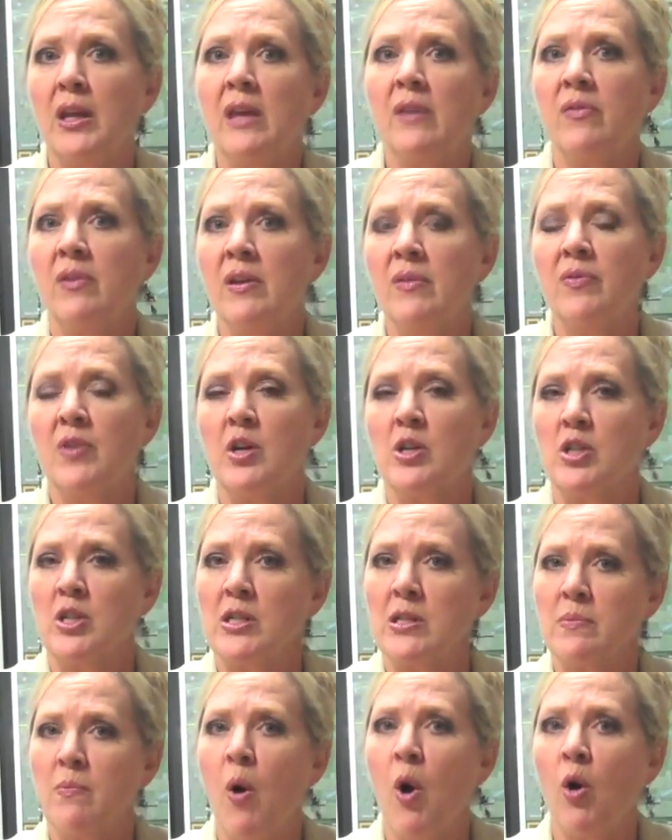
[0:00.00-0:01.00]
Even if there's a
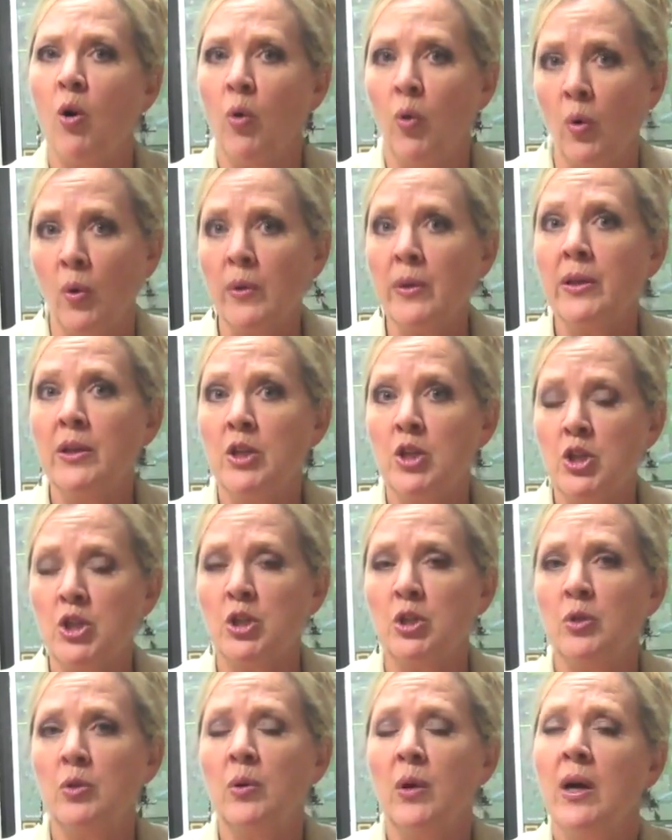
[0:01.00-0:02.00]
small hole in the
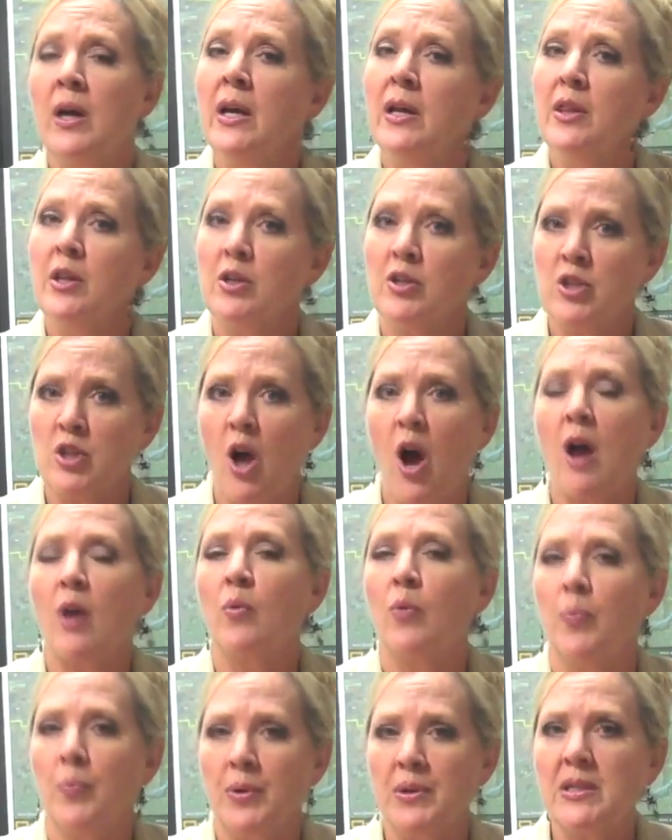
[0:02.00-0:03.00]
shoe, their sock
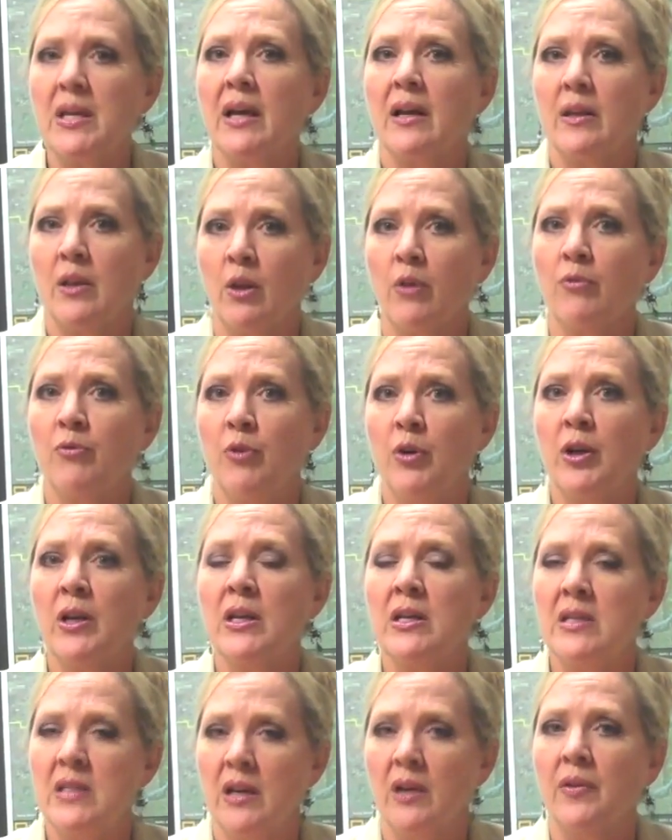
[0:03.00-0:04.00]
will protect their foot
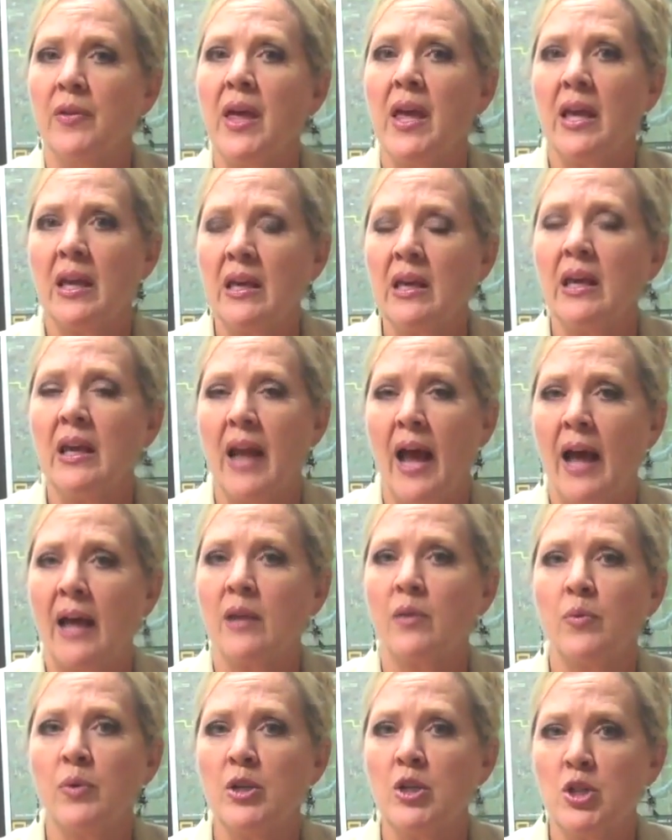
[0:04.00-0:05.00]
until they can get
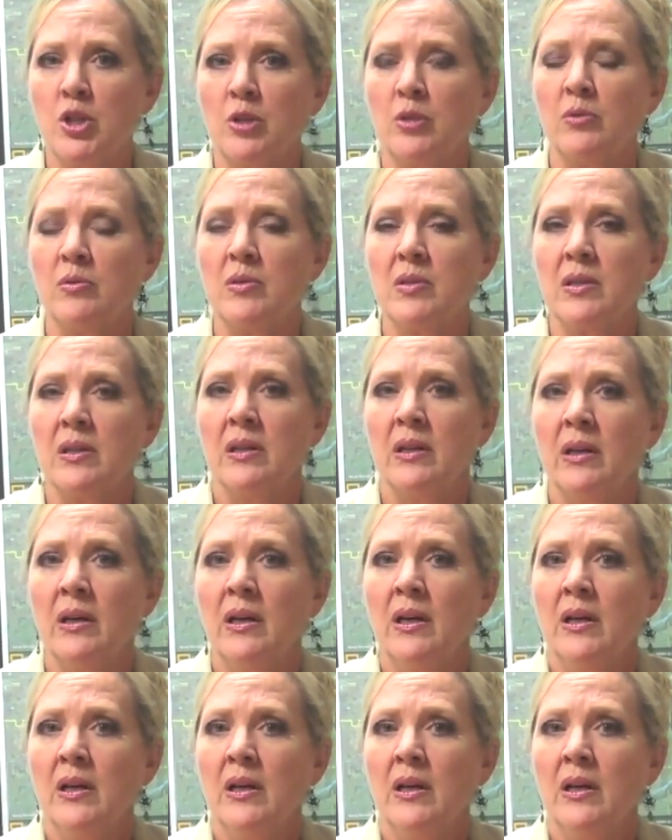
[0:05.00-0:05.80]
adequate shoes.